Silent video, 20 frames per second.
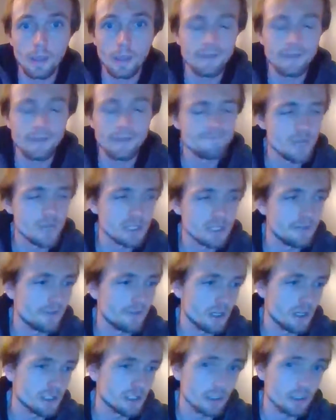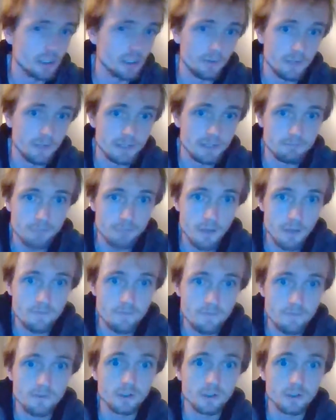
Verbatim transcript: the 31st of this month,